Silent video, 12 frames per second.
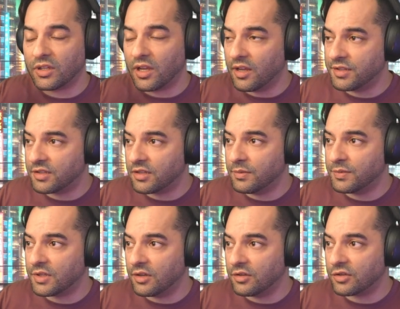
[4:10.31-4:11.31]

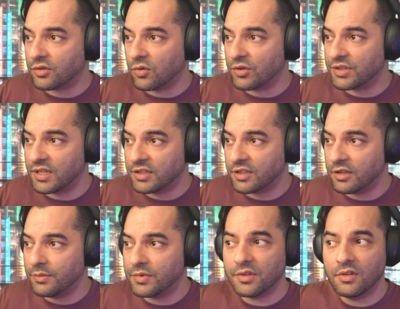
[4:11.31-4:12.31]

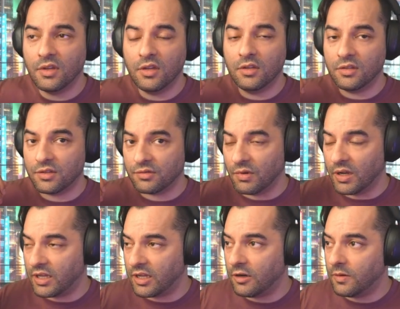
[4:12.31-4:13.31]
customs_systems. It's right
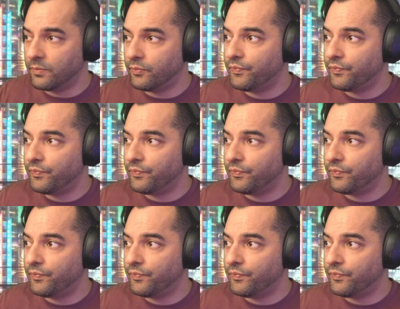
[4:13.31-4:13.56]
here.